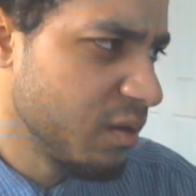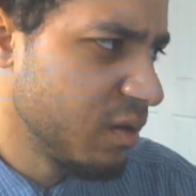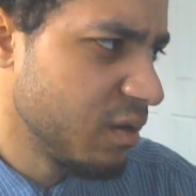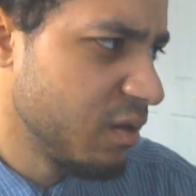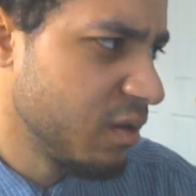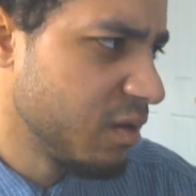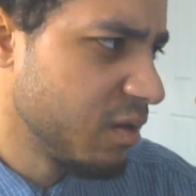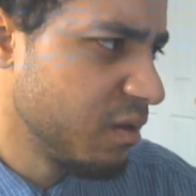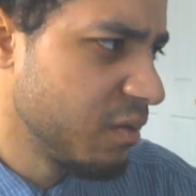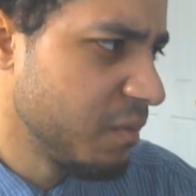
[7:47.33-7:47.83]

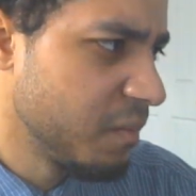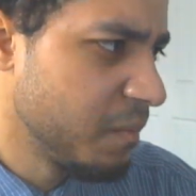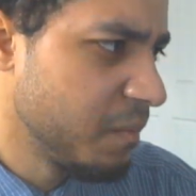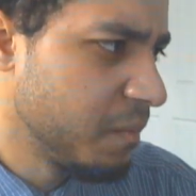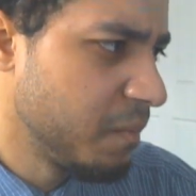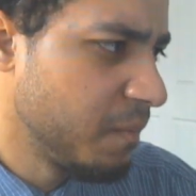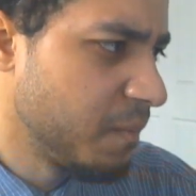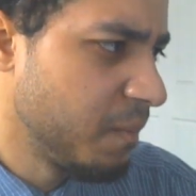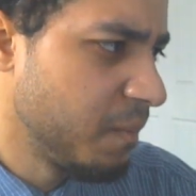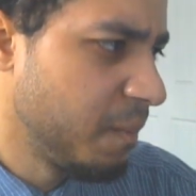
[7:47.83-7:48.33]

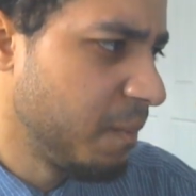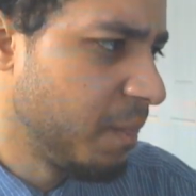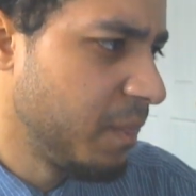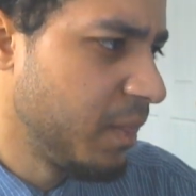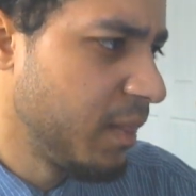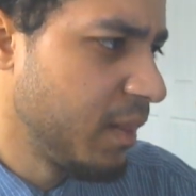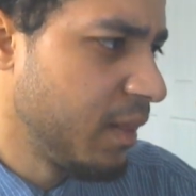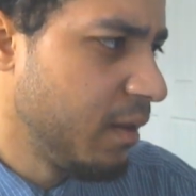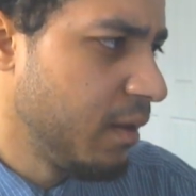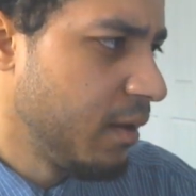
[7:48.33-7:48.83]

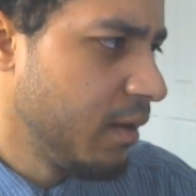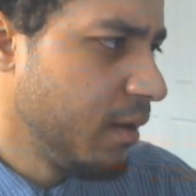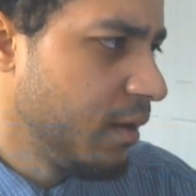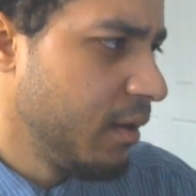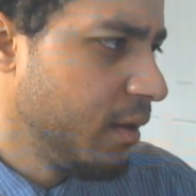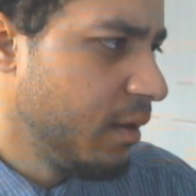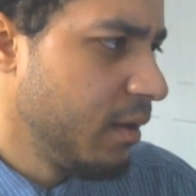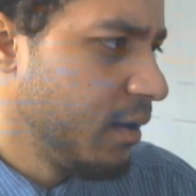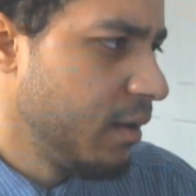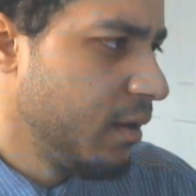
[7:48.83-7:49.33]

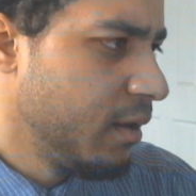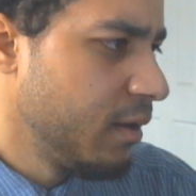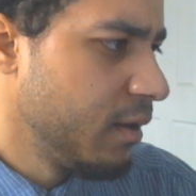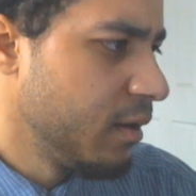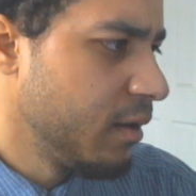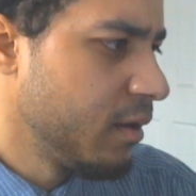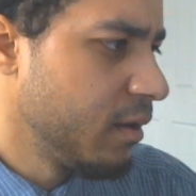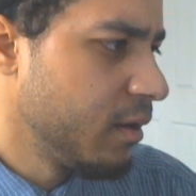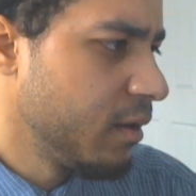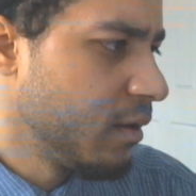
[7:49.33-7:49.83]

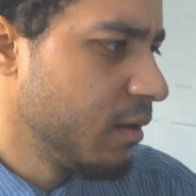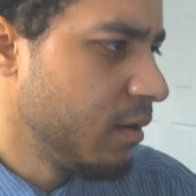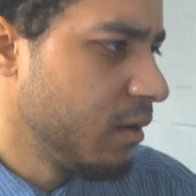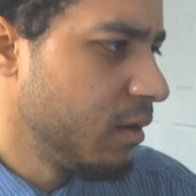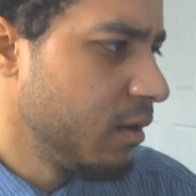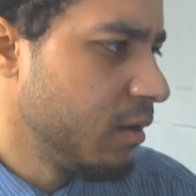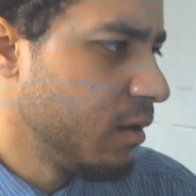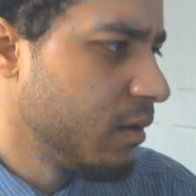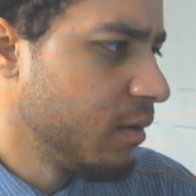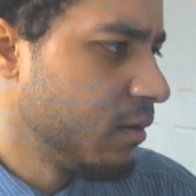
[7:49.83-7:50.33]

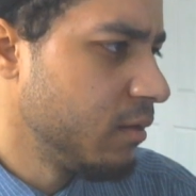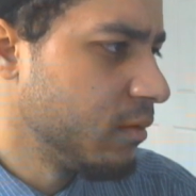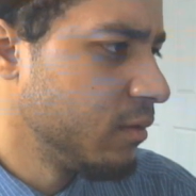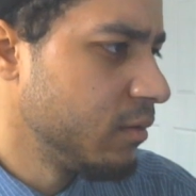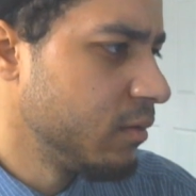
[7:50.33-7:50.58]
(silence)